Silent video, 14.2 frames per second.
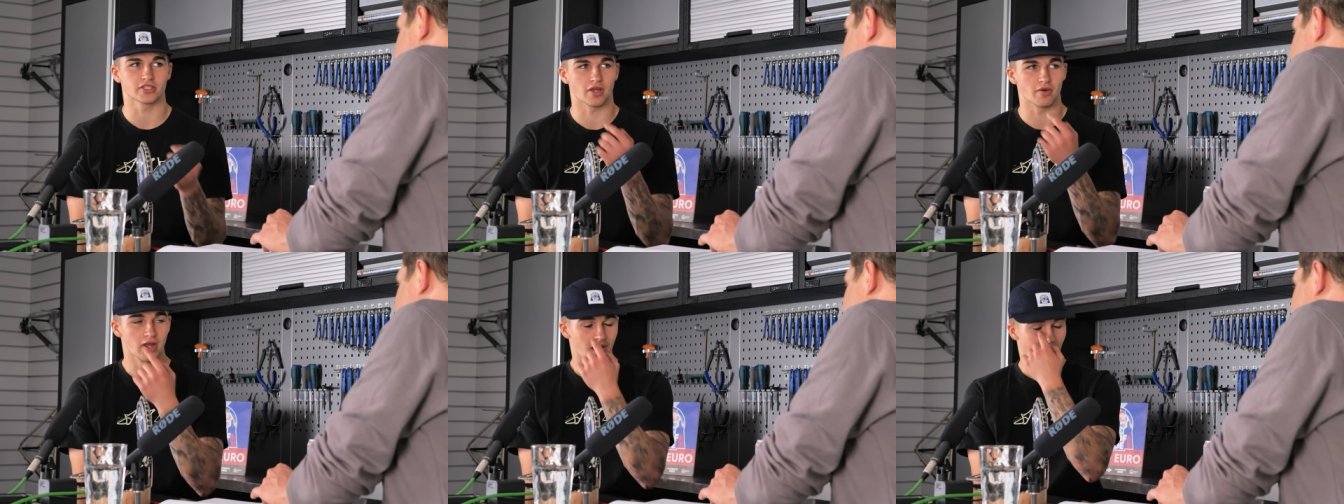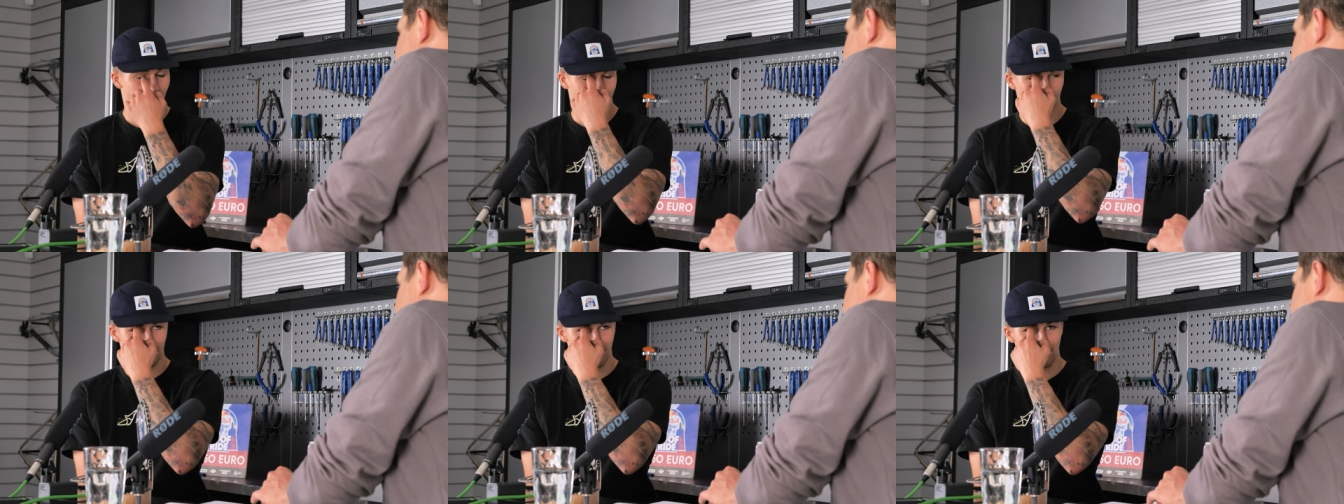So
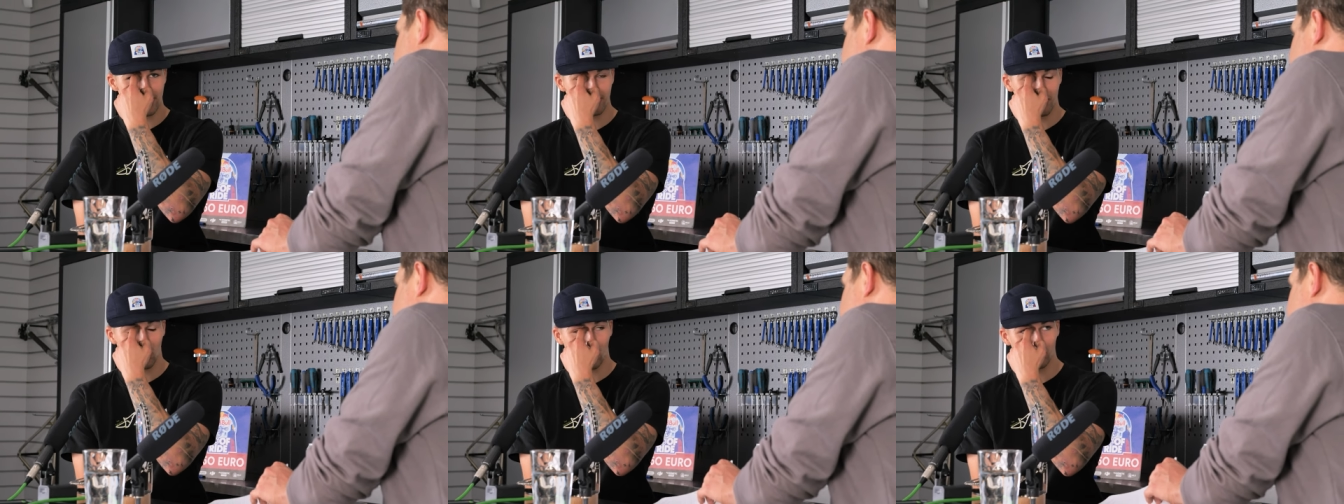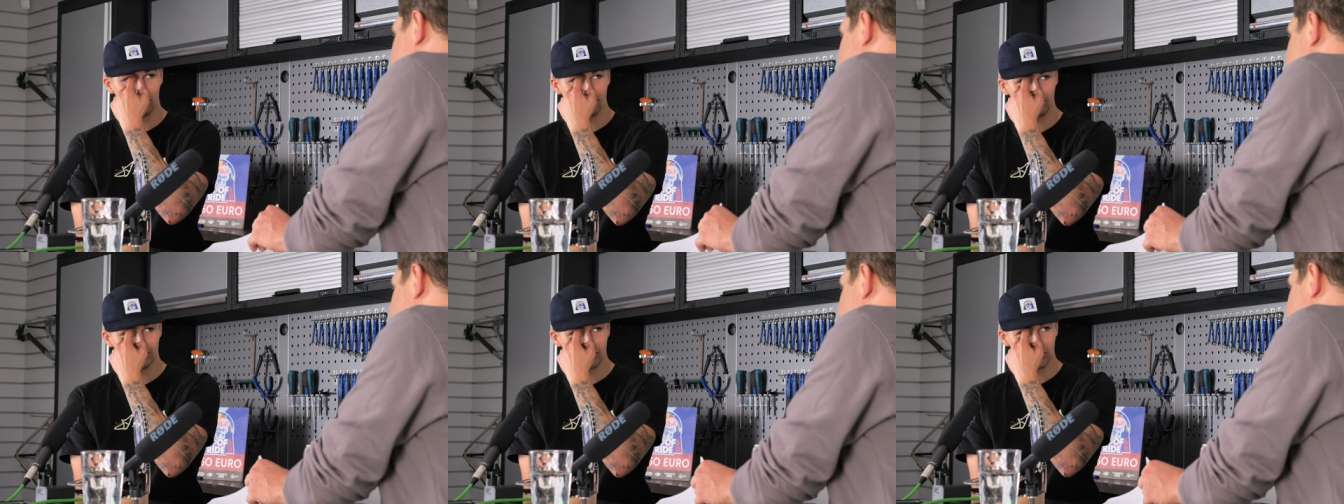I've got three more,
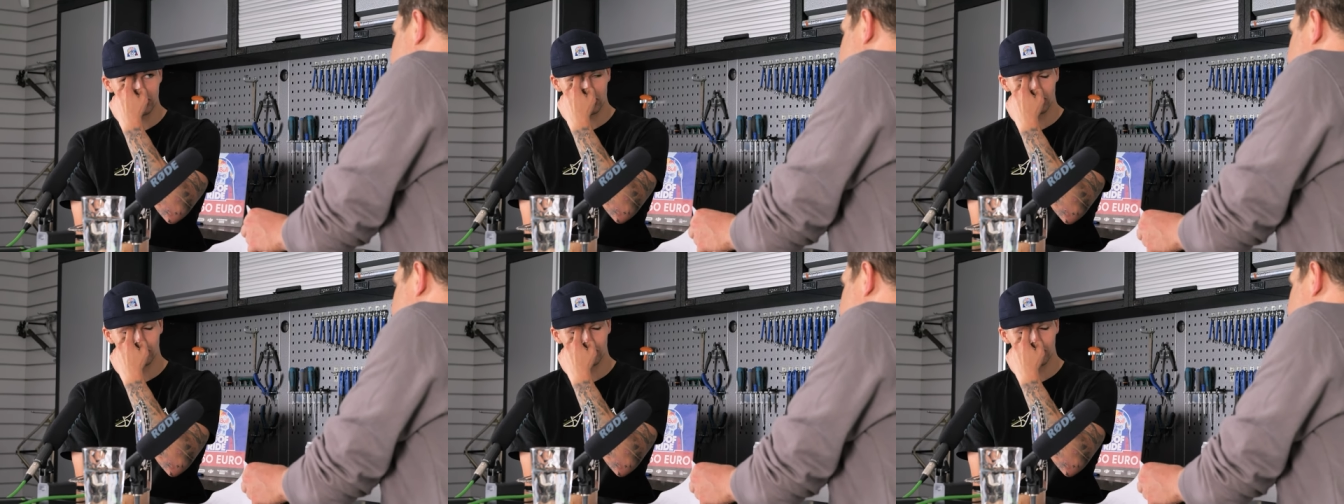as